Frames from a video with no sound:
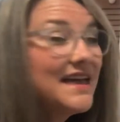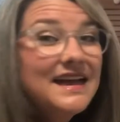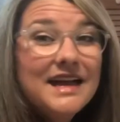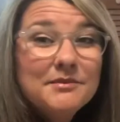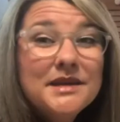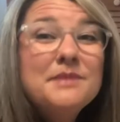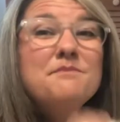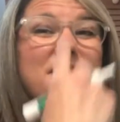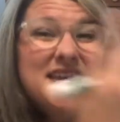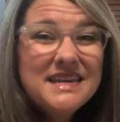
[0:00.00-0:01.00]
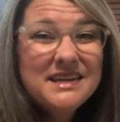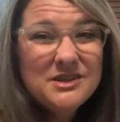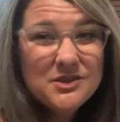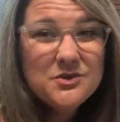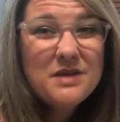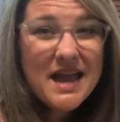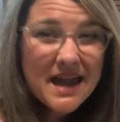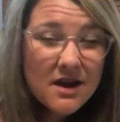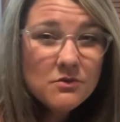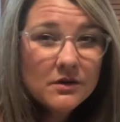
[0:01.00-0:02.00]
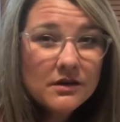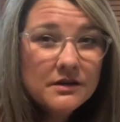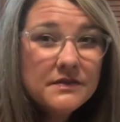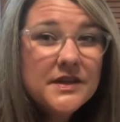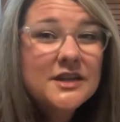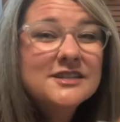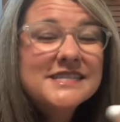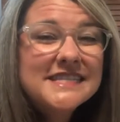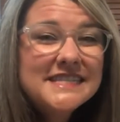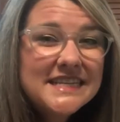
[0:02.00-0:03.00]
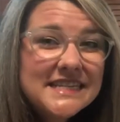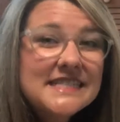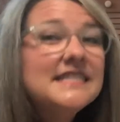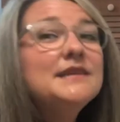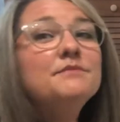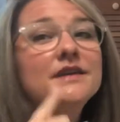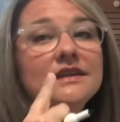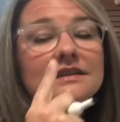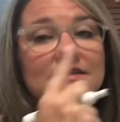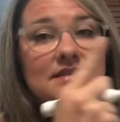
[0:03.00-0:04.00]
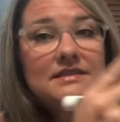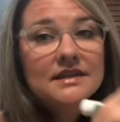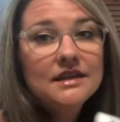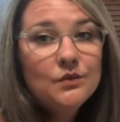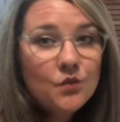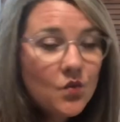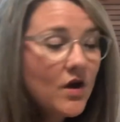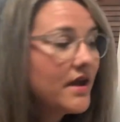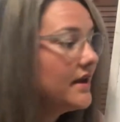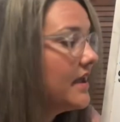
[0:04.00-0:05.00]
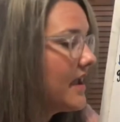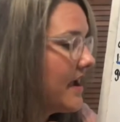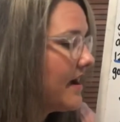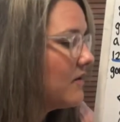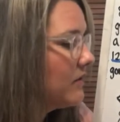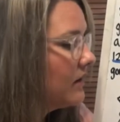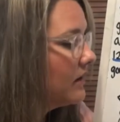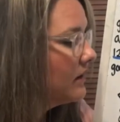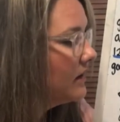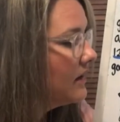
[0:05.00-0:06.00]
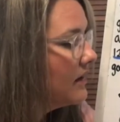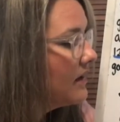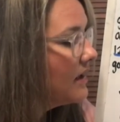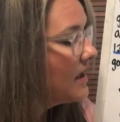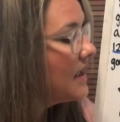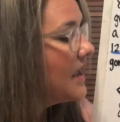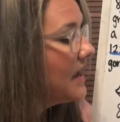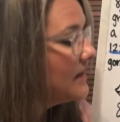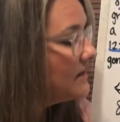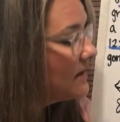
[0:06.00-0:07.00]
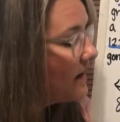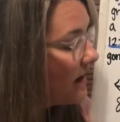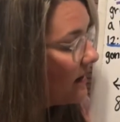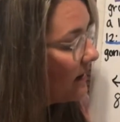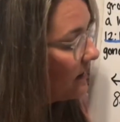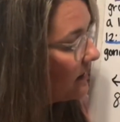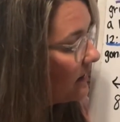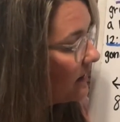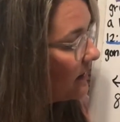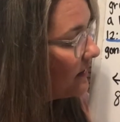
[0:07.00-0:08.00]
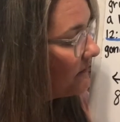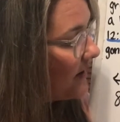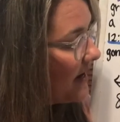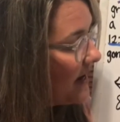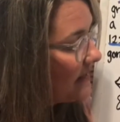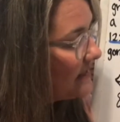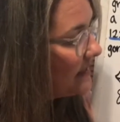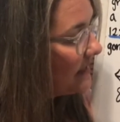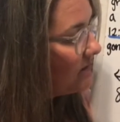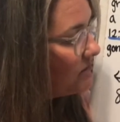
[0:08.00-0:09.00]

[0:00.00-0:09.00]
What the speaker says: I'm going to make a new hour. There are 60 minutes in 1 hour. And if I add 10